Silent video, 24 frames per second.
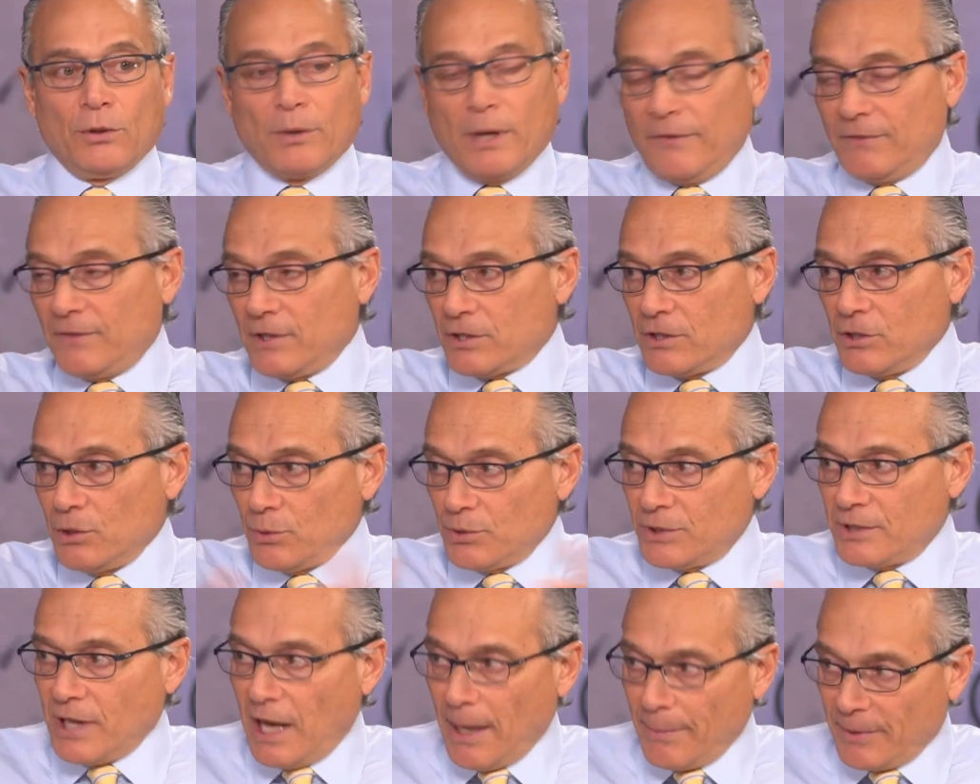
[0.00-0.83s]
you have this
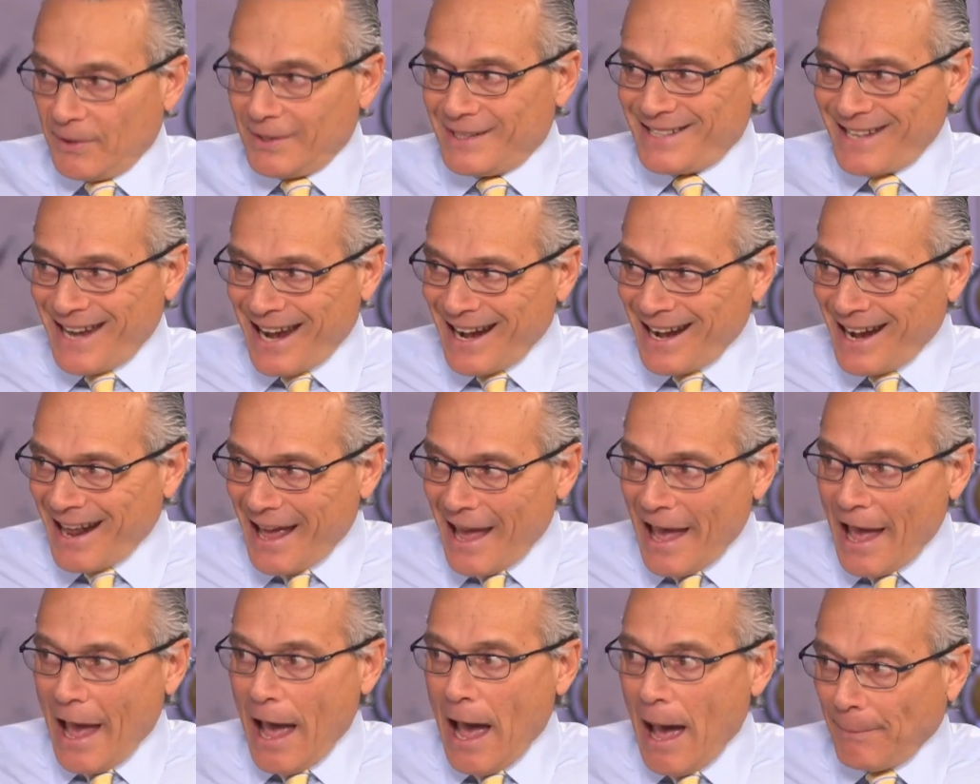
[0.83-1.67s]
new type of
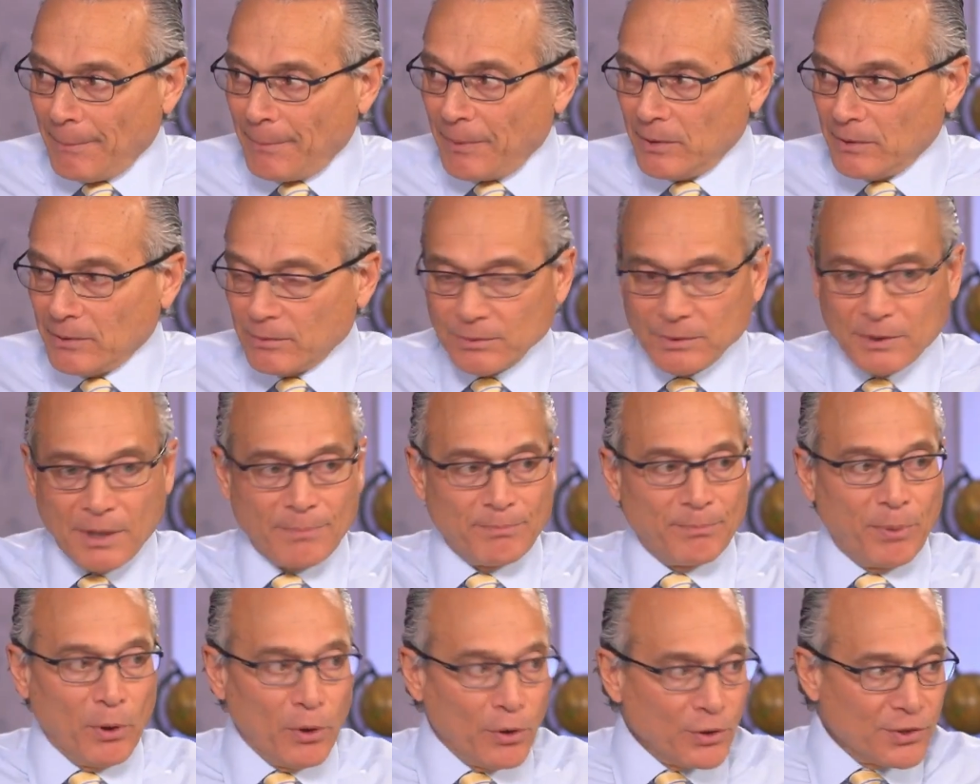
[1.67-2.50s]
data app
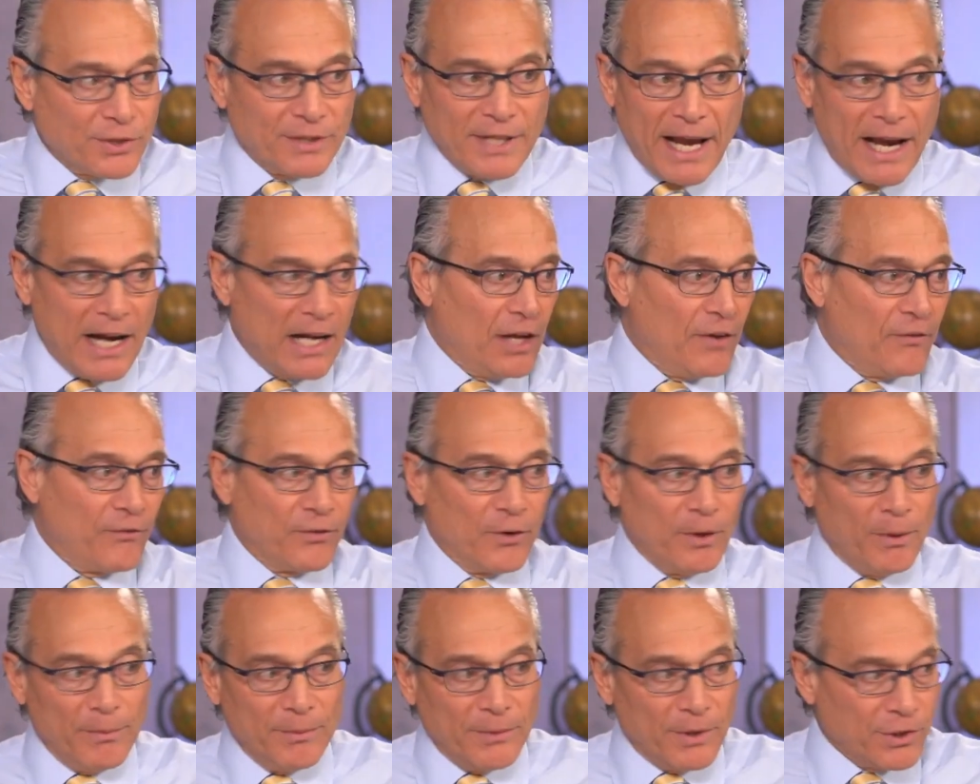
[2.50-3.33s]
that pulls data
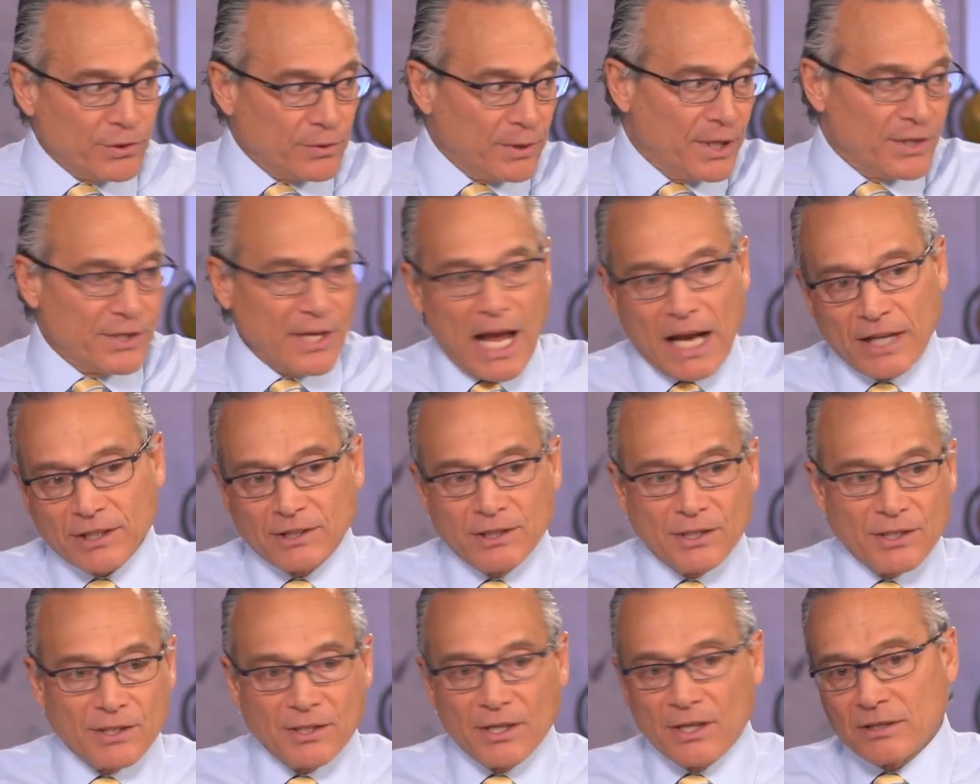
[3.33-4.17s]
from the
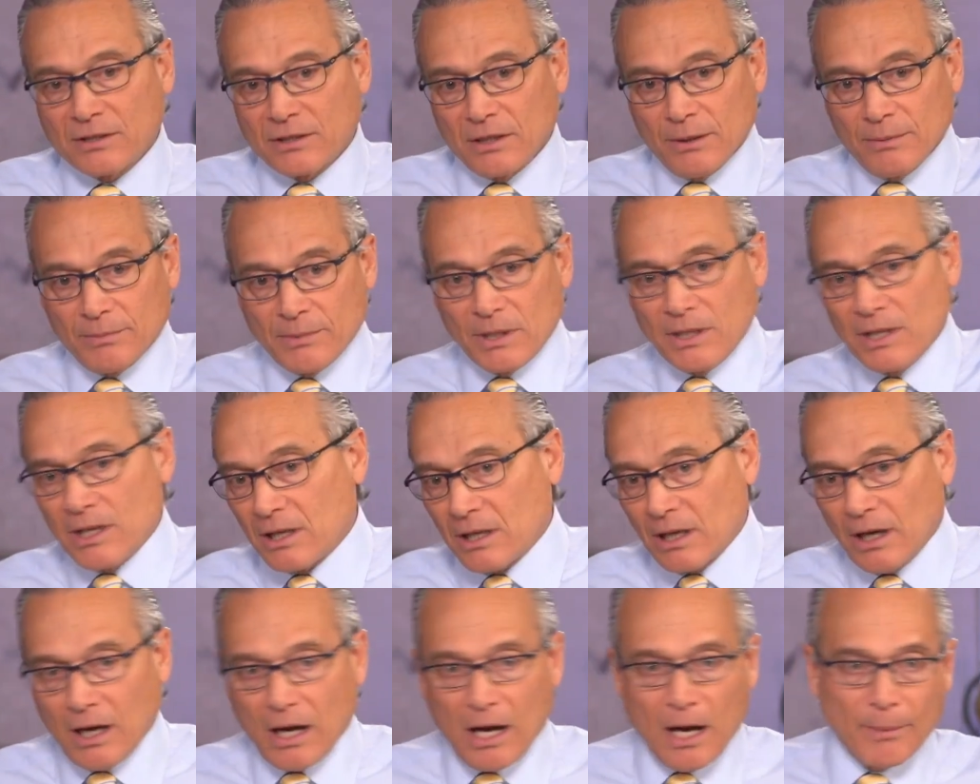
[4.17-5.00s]
transaction system, the
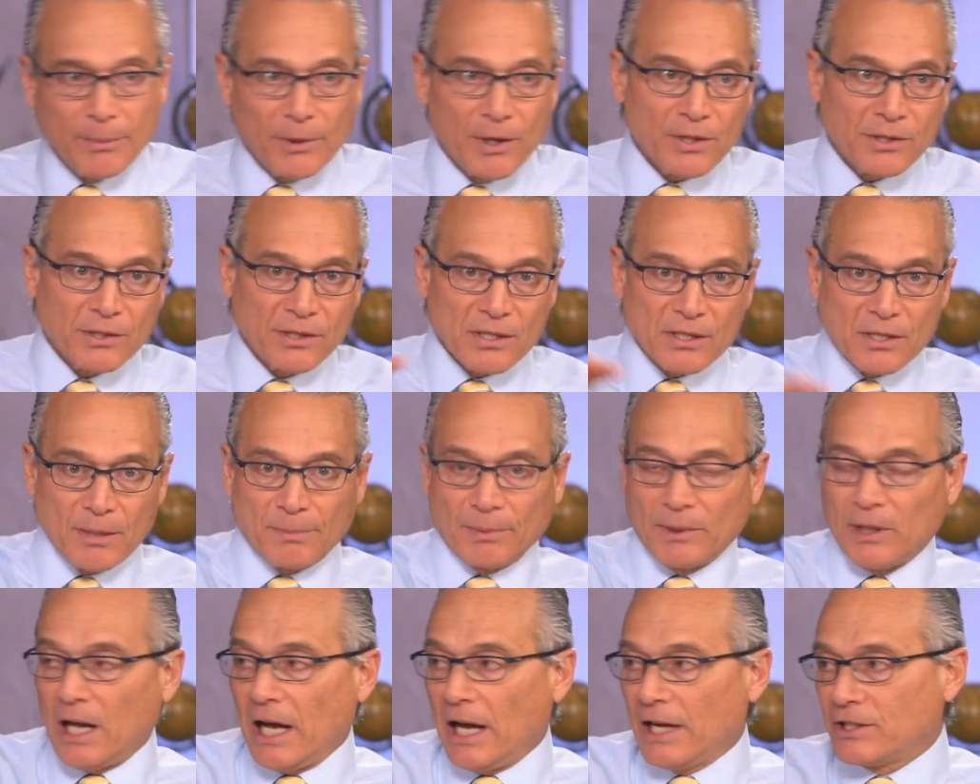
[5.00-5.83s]
e-commerce, the
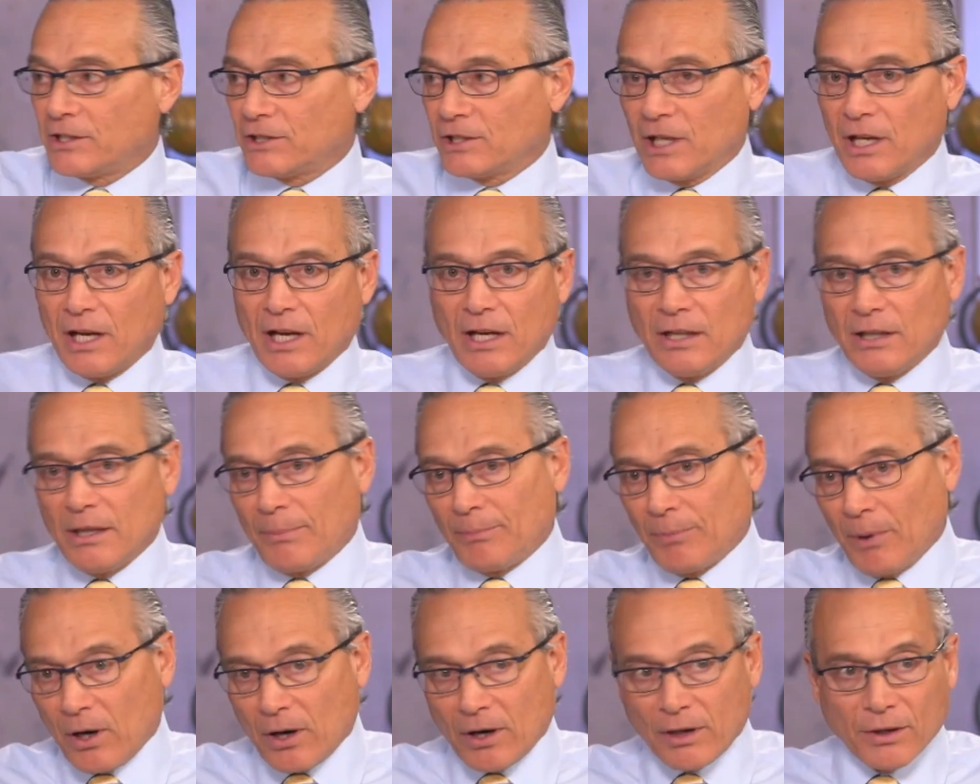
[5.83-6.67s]
supply chain,
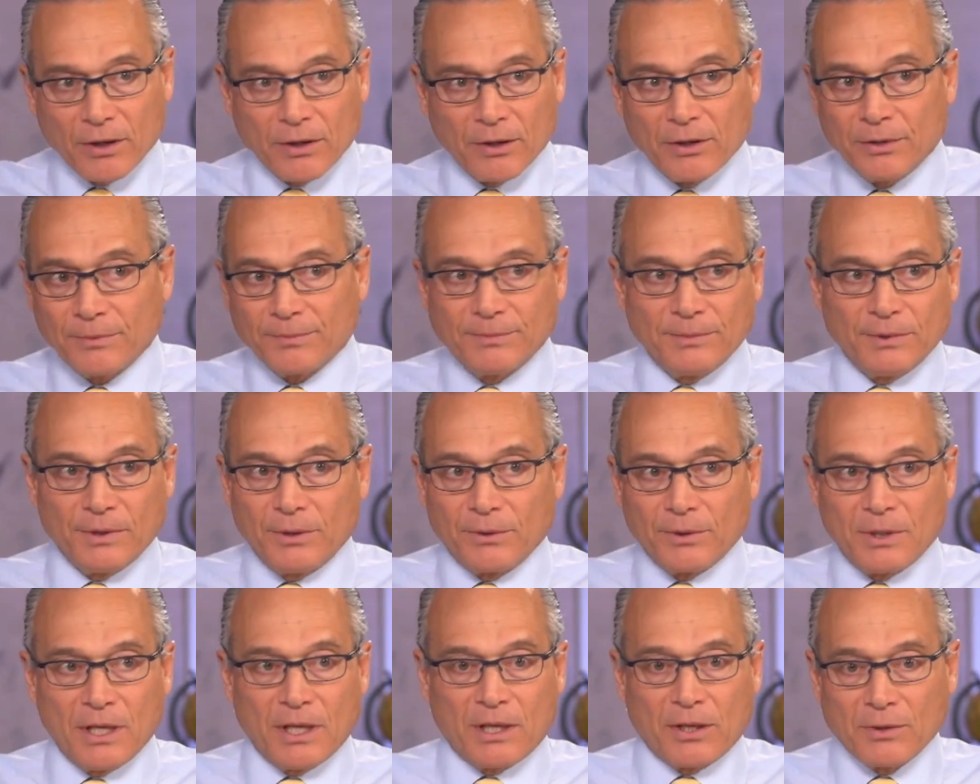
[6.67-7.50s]
the partner
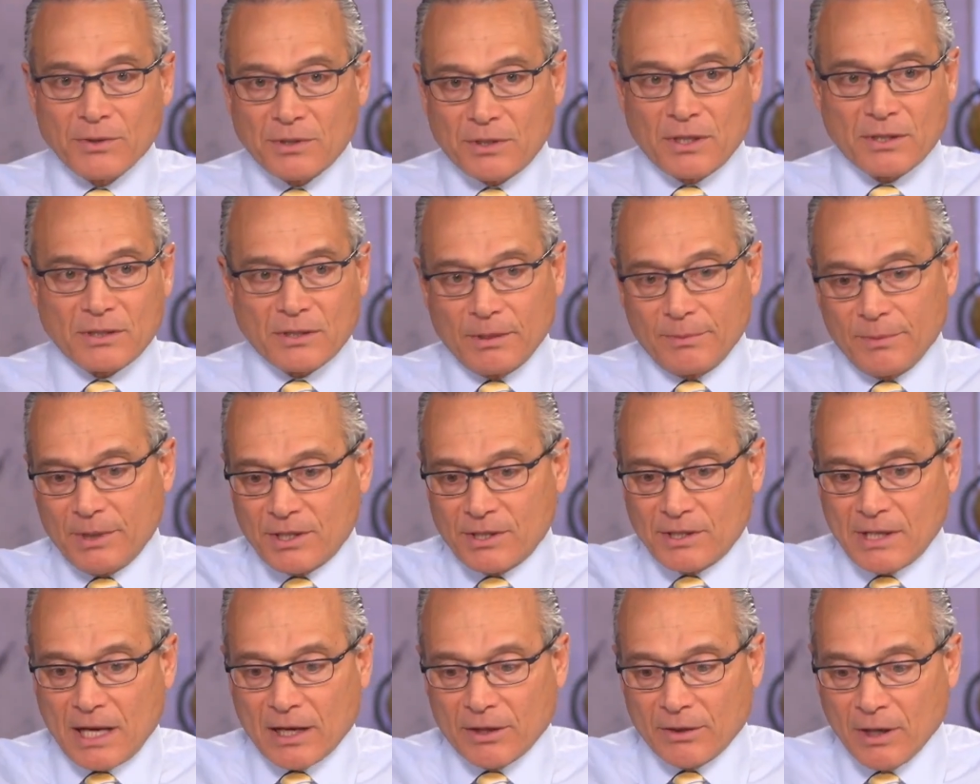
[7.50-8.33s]
ecosystem,
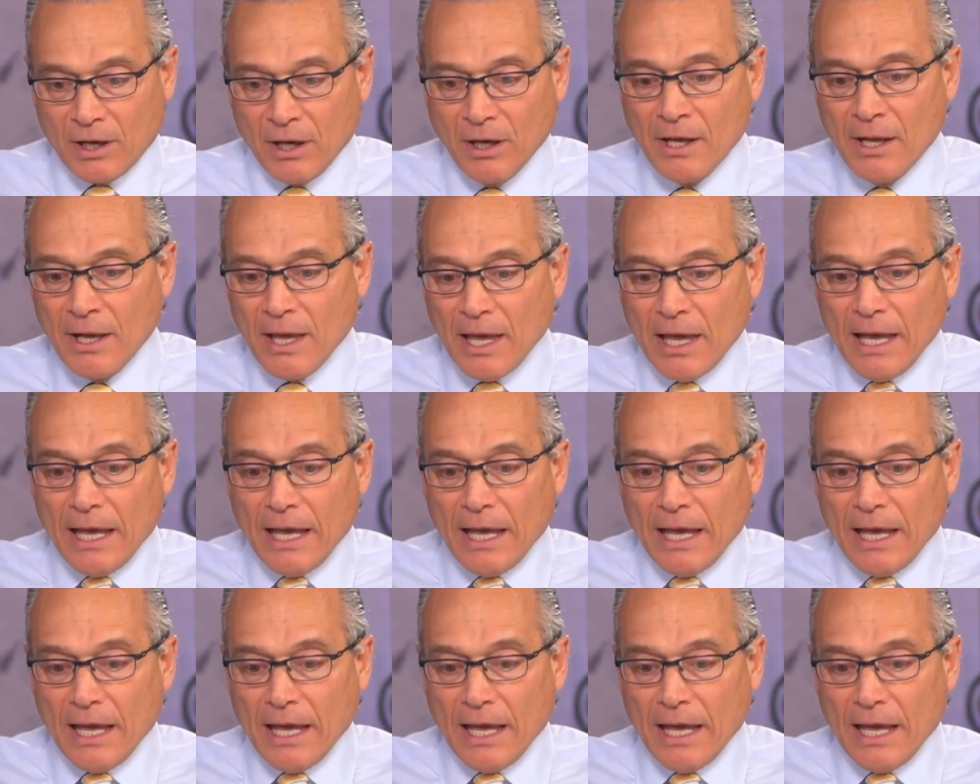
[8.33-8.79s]
et cetera,